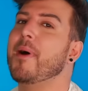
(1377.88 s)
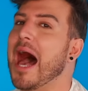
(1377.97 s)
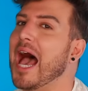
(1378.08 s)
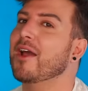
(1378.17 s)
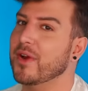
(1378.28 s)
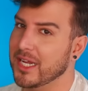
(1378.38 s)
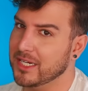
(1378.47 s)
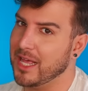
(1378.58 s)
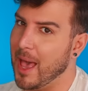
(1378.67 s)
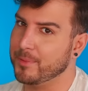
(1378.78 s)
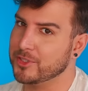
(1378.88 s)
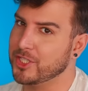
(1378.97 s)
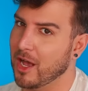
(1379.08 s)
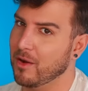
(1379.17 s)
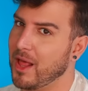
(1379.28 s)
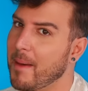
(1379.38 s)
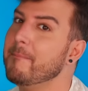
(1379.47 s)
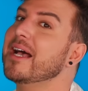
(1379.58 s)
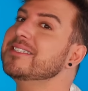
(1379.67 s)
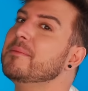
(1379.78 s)
pirate episode
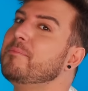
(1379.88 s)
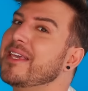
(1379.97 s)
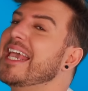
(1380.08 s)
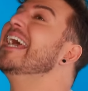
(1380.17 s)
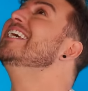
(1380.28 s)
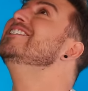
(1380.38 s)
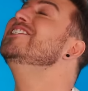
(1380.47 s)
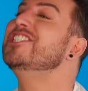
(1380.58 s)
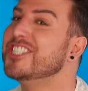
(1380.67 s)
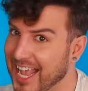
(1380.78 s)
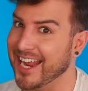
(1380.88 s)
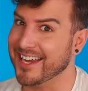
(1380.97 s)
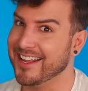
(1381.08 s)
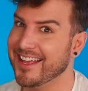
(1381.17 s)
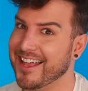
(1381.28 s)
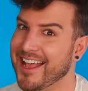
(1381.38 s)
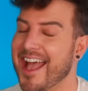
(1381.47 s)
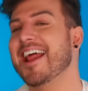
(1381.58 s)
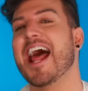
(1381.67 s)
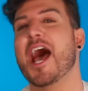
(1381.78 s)
must be insane.
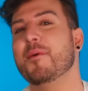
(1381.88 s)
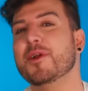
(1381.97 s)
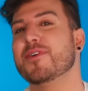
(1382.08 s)
And I would